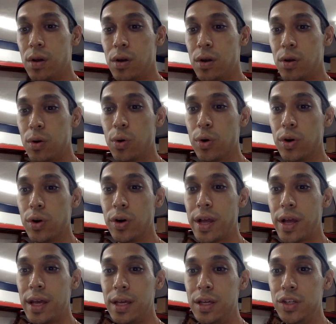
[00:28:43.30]
Ordered
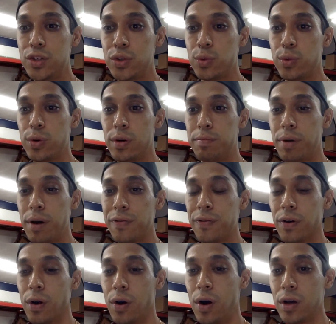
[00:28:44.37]
an Eastwood
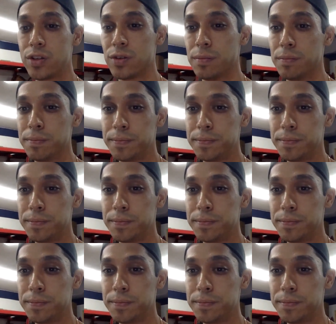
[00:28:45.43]
buffer. Awesome.